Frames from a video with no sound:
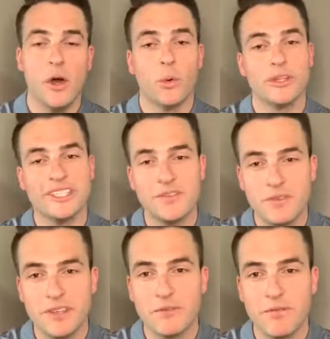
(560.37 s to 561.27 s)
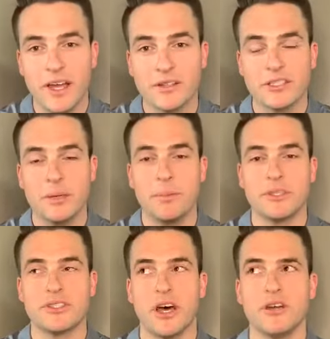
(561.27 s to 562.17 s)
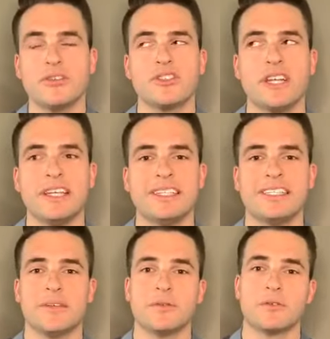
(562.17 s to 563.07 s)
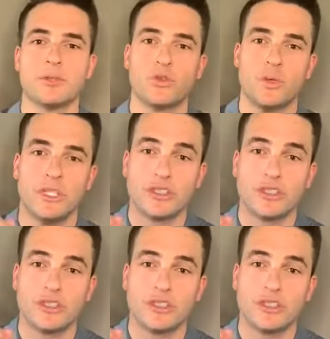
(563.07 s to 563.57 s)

Well, this 5th and final tip is understanding the difference between